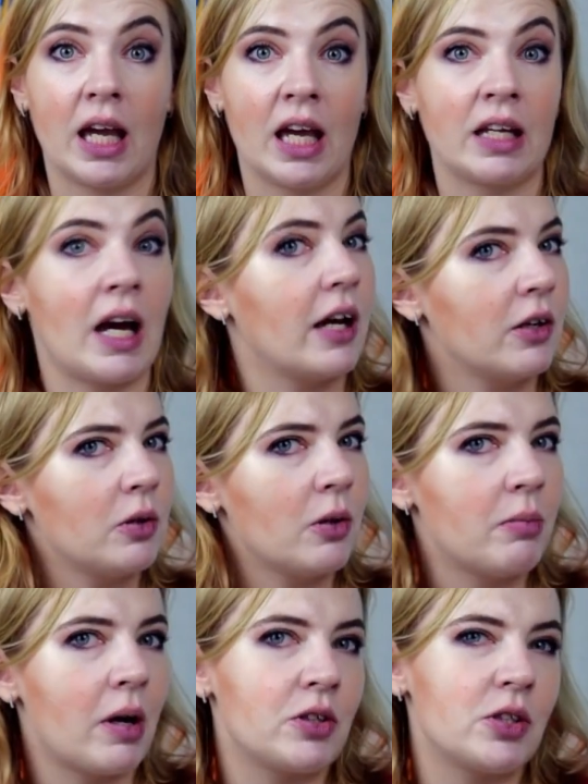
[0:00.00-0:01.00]
And I don't
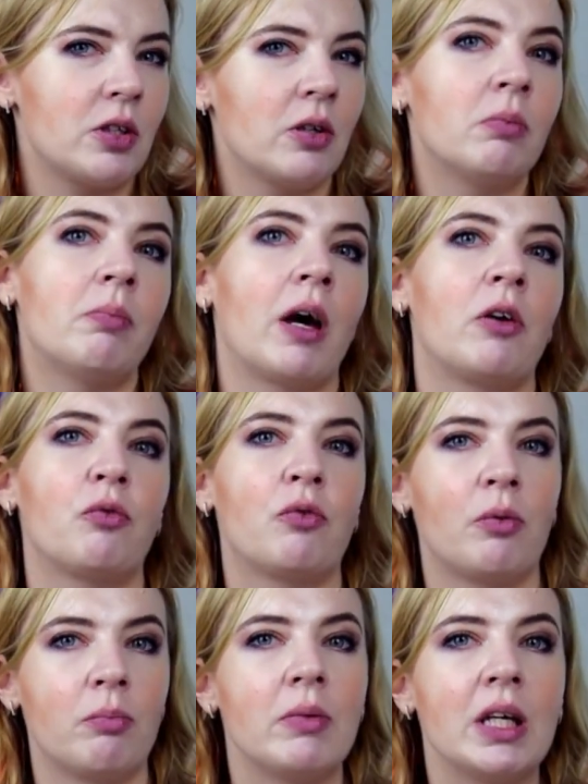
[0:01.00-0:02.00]
know about you, but
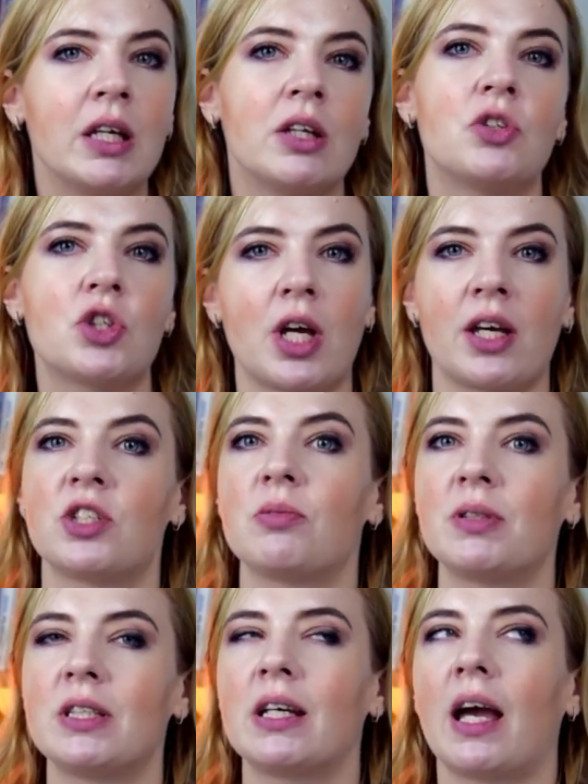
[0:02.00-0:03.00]
for me,
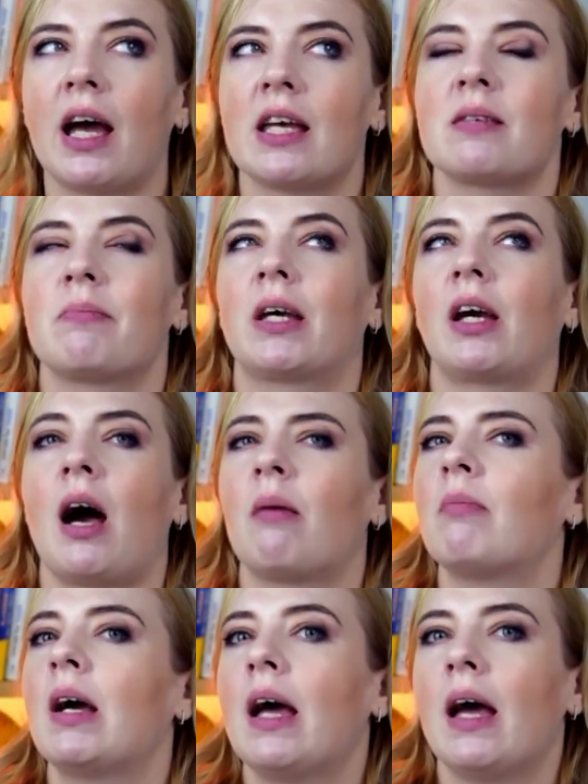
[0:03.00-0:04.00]
ChatGPT has
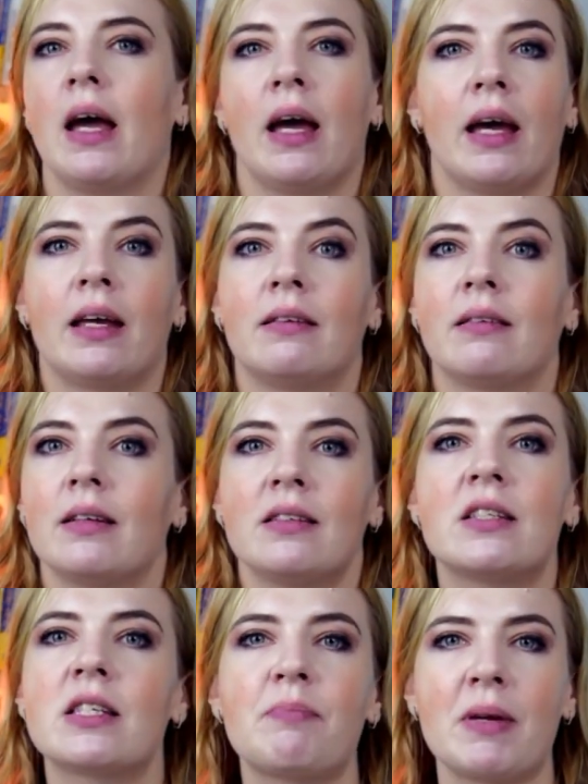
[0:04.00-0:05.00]
become an
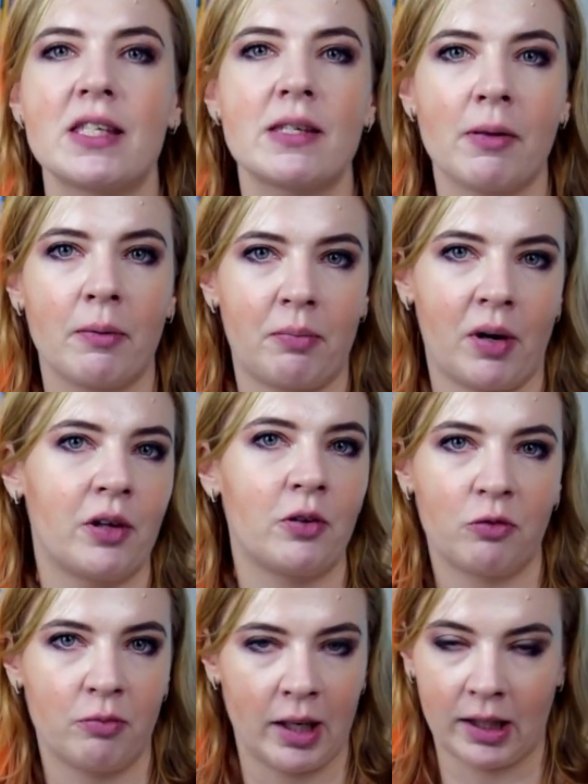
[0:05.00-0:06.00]
indispensable part
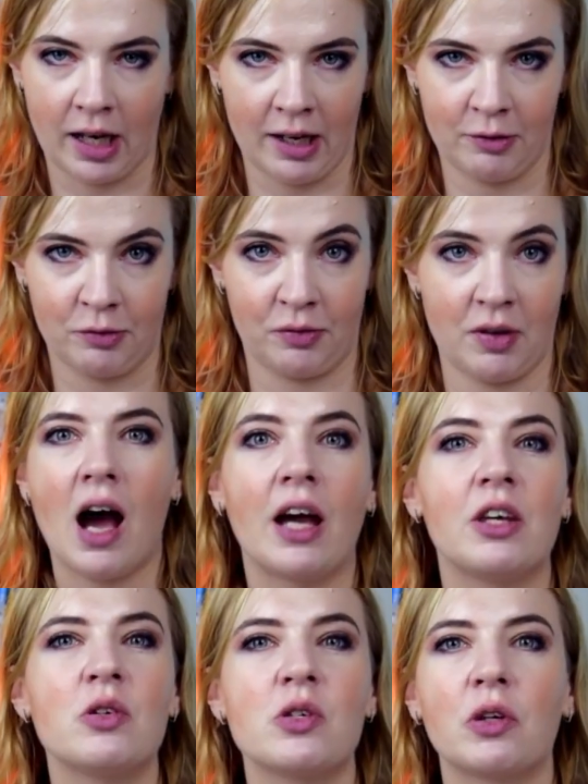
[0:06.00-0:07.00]
of my life. I
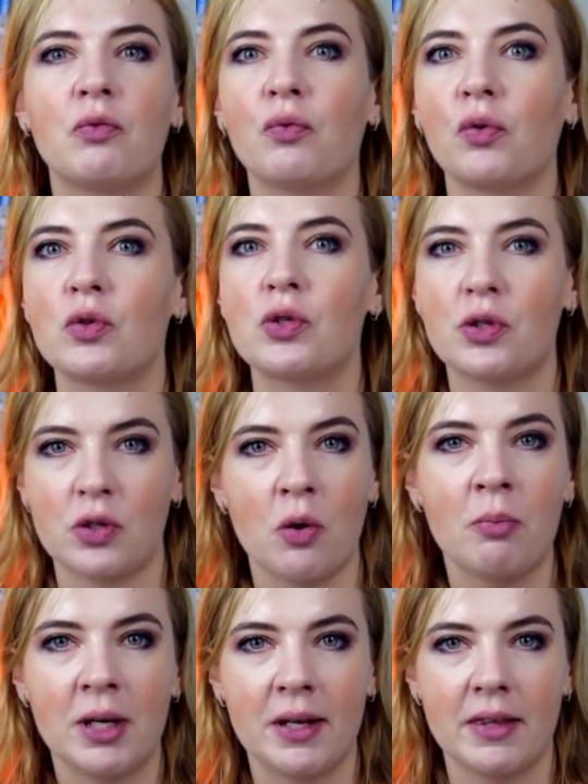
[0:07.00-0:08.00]
use it for so
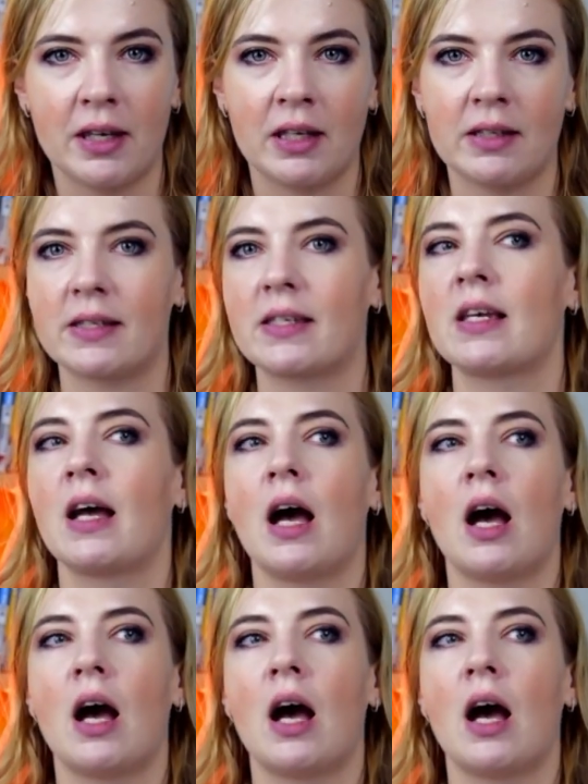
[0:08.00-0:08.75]
many things: